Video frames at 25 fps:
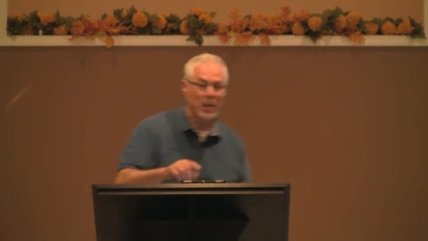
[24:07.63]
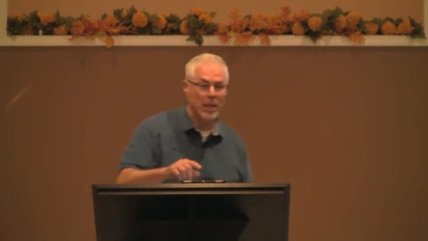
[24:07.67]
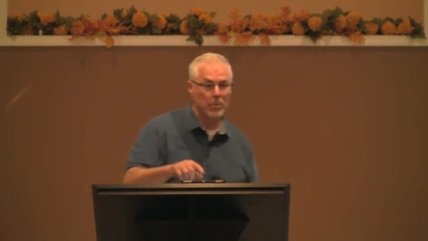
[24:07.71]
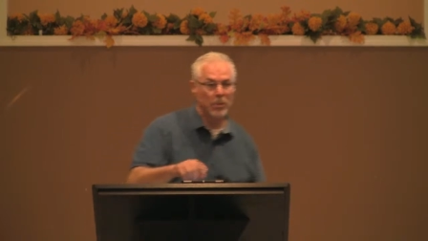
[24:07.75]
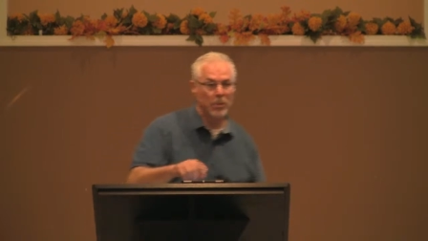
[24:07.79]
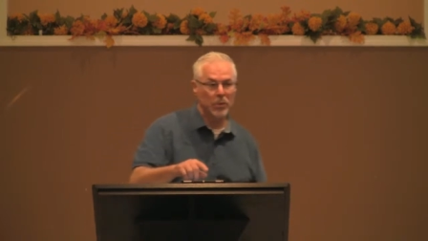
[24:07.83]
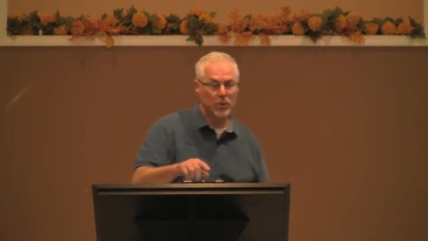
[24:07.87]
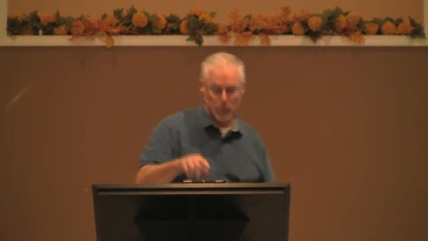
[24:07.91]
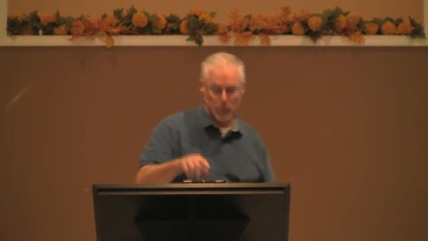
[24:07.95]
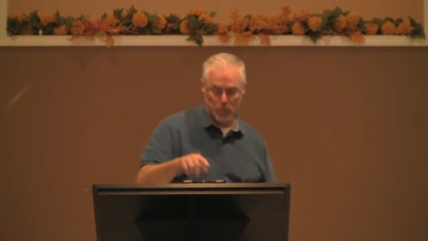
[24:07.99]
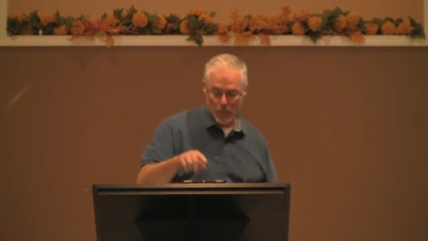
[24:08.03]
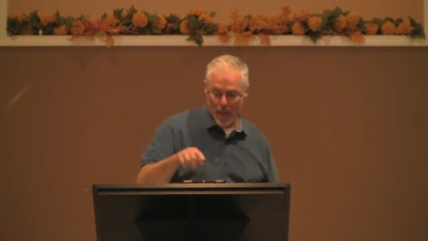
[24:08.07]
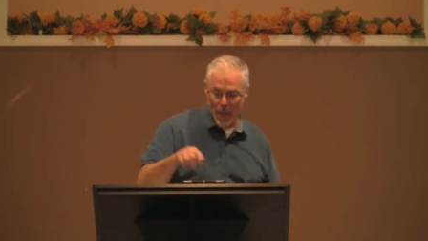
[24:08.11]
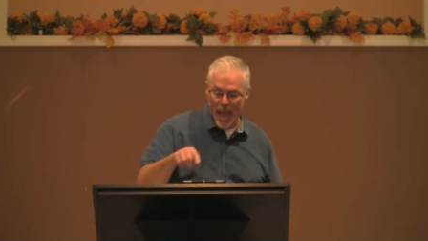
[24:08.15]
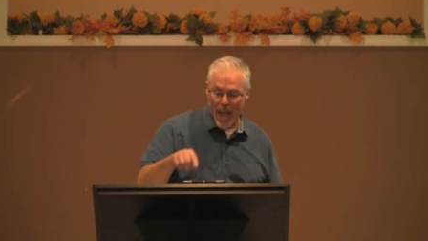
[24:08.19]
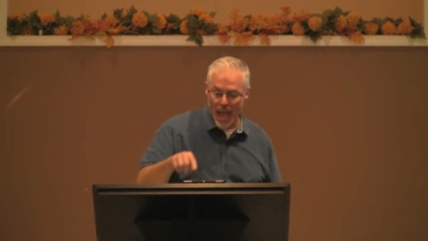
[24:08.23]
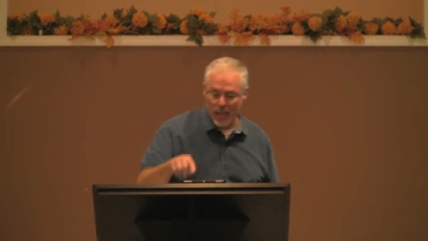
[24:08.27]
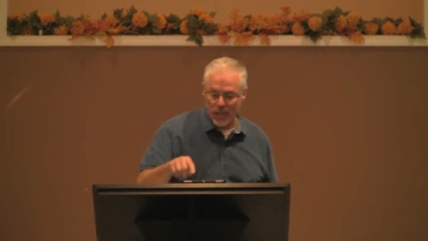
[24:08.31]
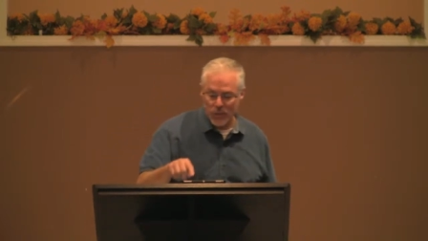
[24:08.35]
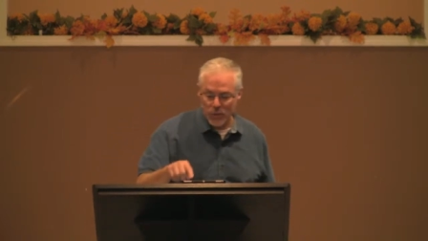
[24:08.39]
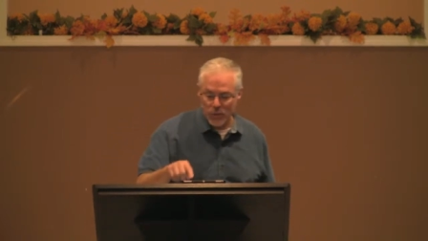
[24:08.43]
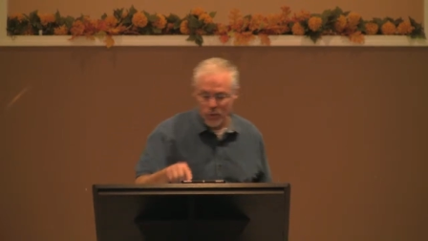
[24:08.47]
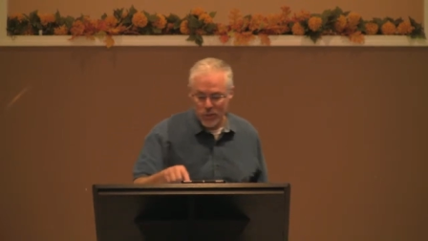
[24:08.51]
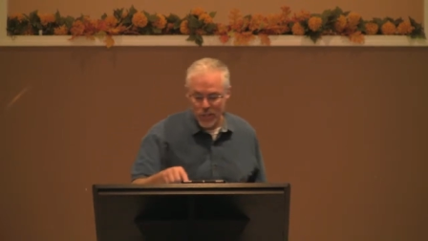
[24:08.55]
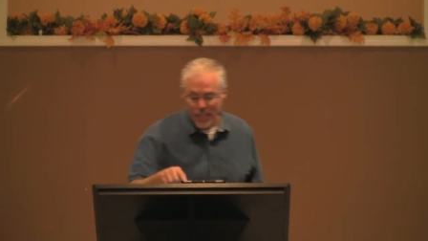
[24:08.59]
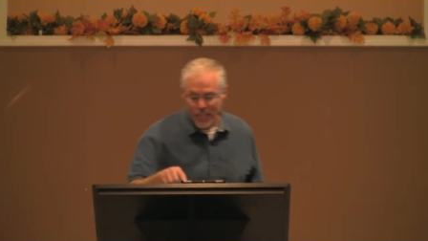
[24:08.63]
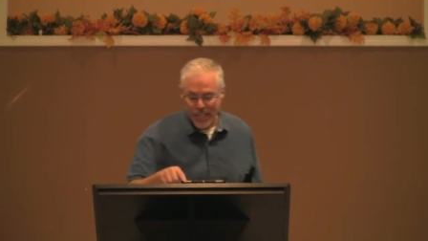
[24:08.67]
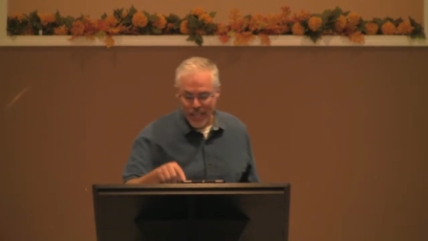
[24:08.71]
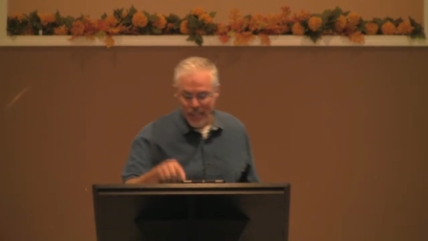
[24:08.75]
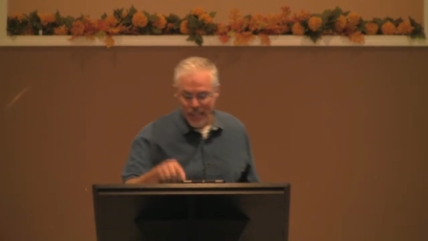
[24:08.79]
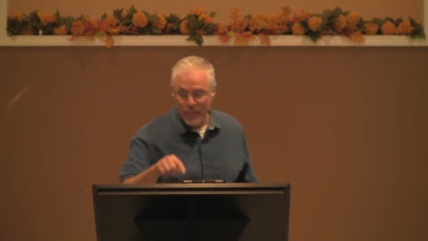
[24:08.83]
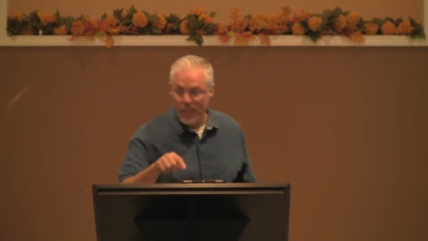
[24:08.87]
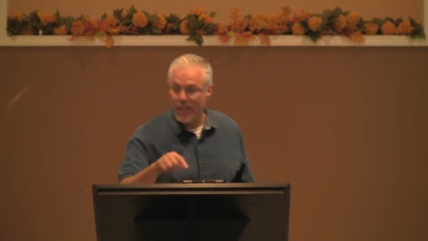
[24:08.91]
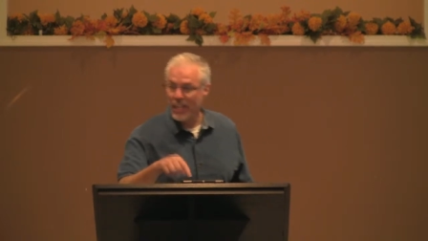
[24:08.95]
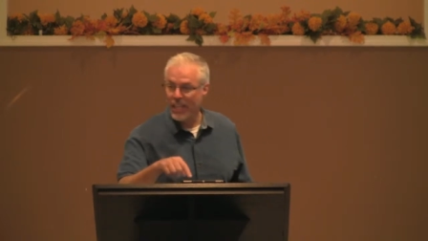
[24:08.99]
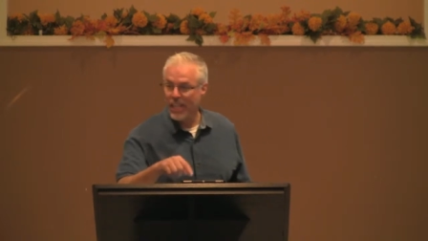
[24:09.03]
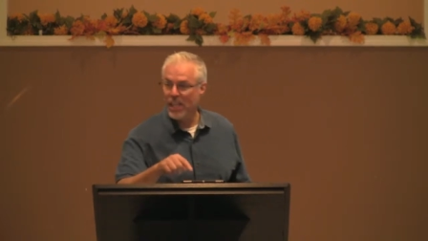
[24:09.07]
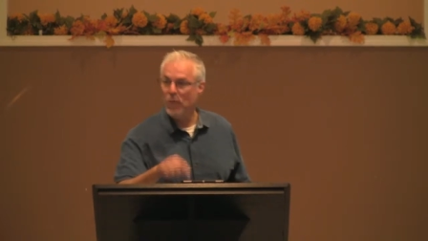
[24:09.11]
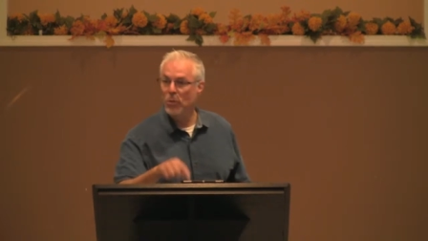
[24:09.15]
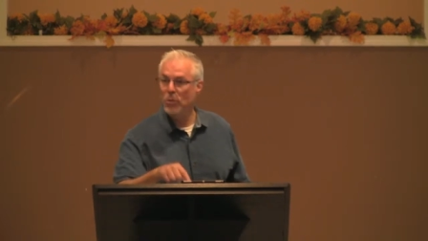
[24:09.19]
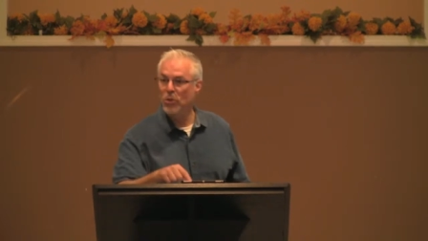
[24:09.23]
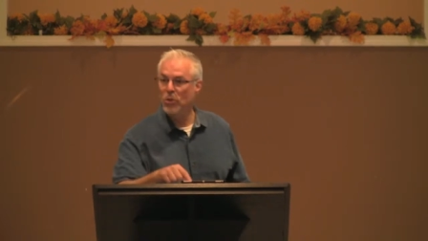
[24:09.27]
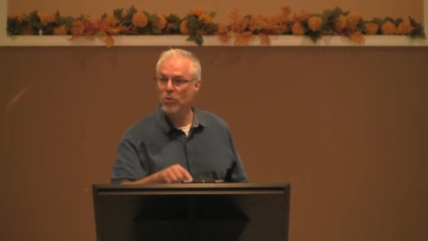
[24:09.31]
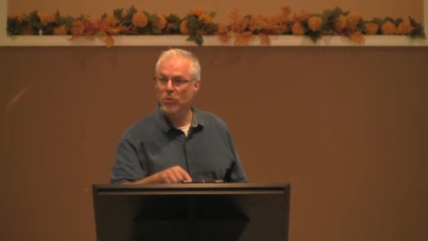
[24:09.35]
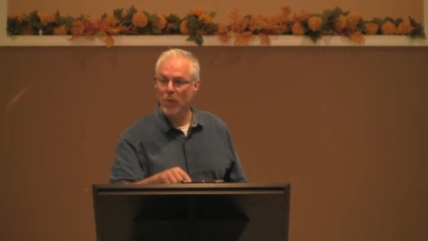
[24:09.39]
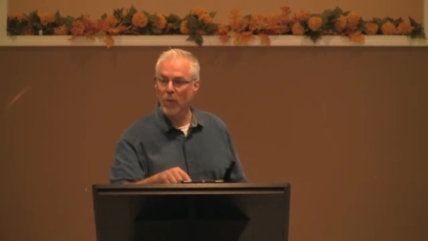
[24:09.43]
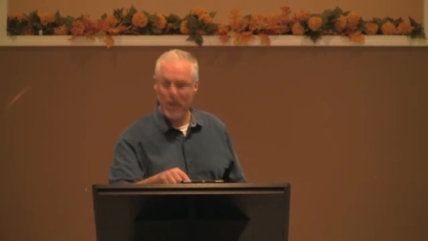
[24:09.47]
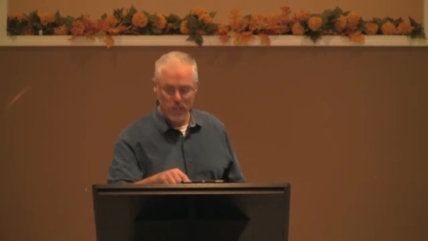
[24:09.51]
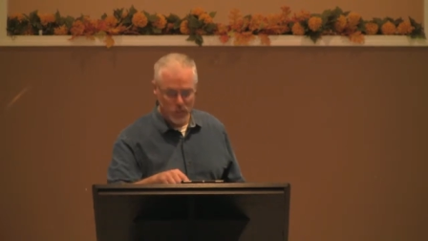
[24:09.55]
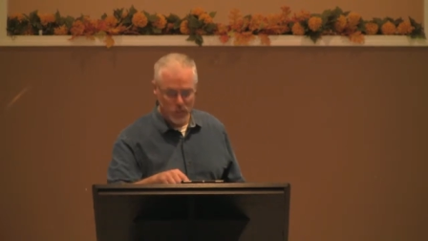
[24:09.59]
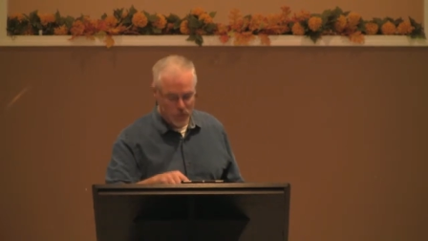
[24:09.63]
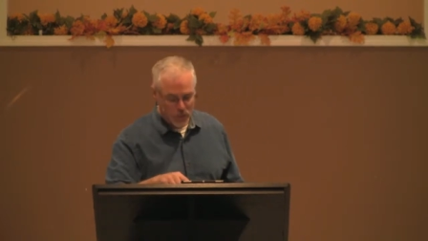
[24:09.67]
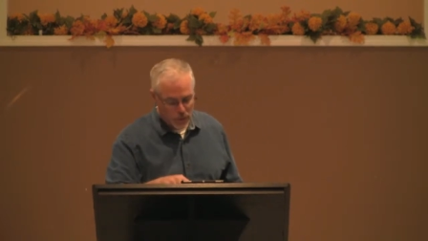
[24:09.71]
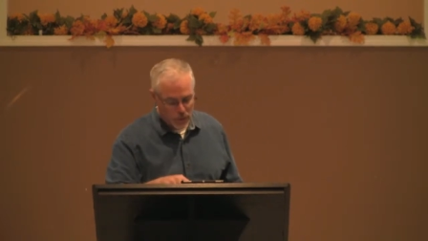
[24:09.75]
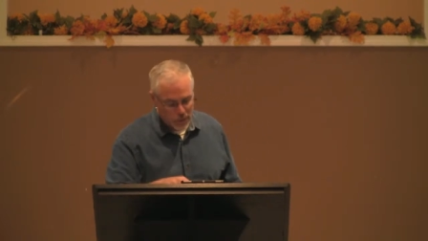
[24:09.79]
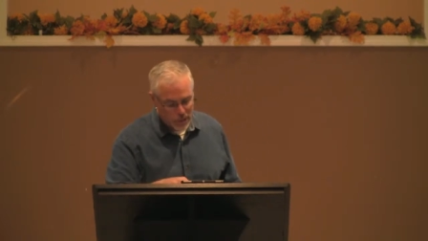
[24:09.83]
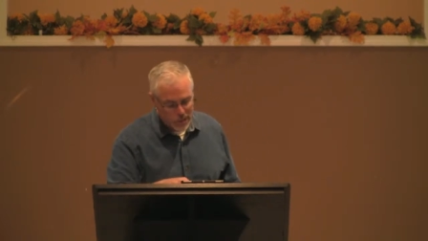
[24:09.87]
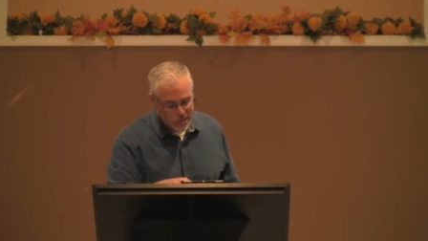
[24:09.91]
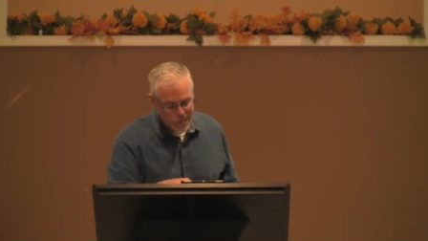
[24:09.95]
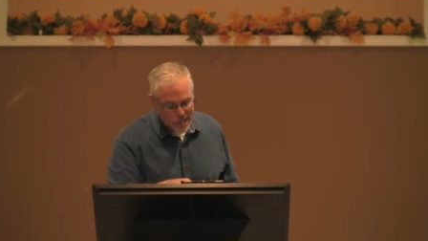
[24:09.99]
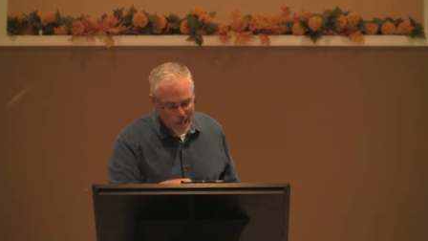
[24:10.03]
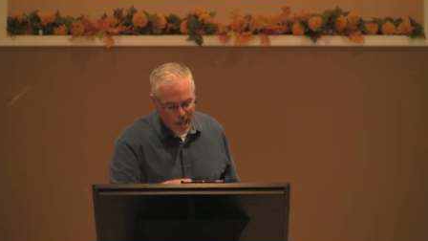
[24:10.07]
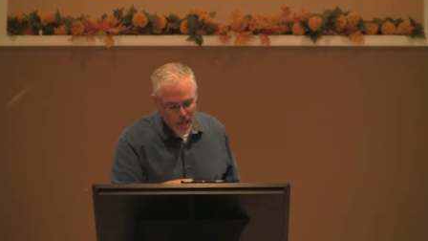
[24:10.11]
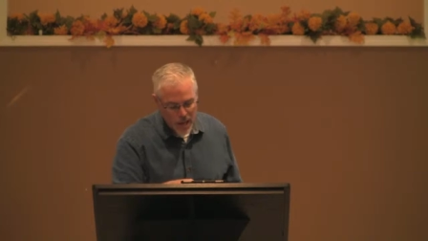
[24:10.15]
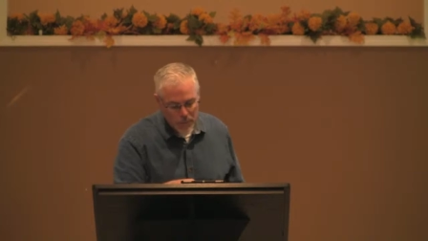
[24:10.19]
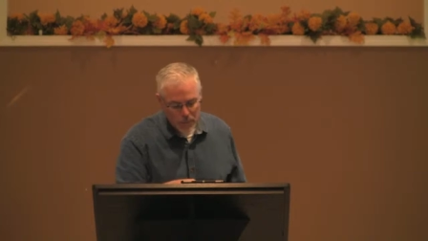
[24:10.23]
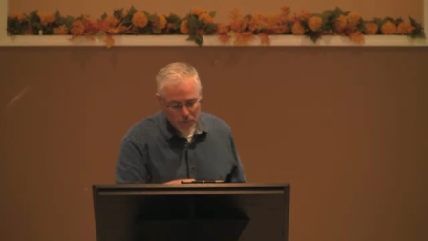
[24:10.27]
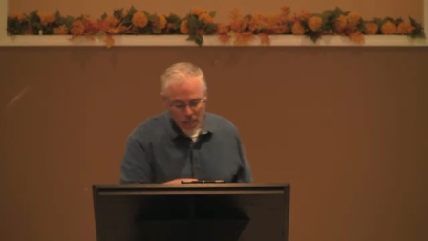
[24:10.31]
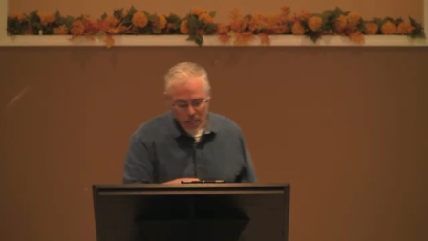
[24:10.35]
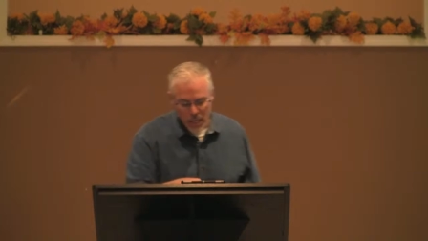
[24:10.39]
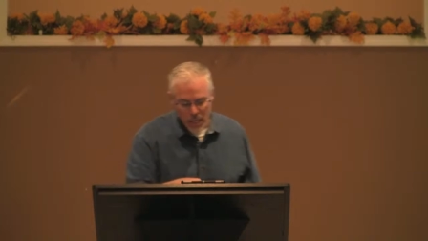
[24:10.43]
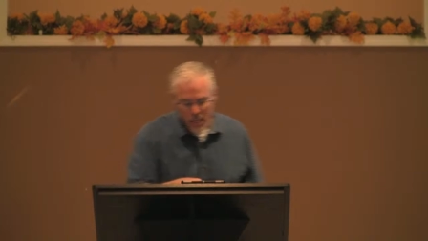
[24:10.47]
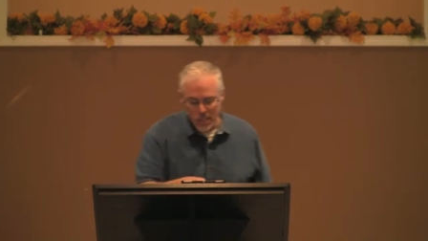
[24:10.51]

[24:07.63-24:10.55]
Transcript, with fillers: people's past that he was writing to at the time.